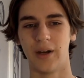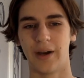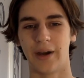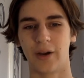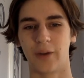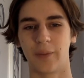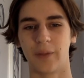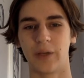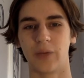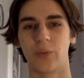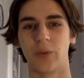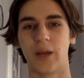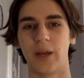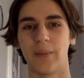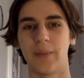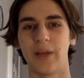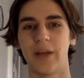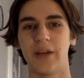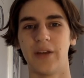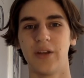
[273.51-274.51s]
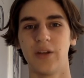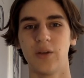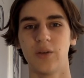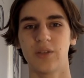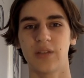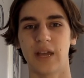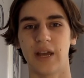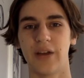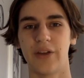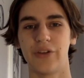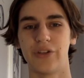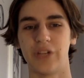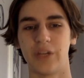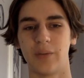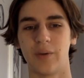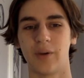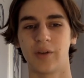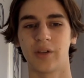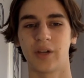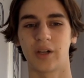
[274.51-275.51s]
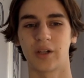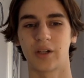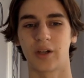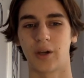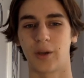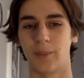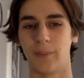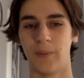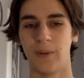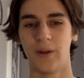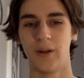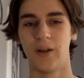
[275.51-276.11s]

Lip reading: I repeat, ramlandnews@gmail.com.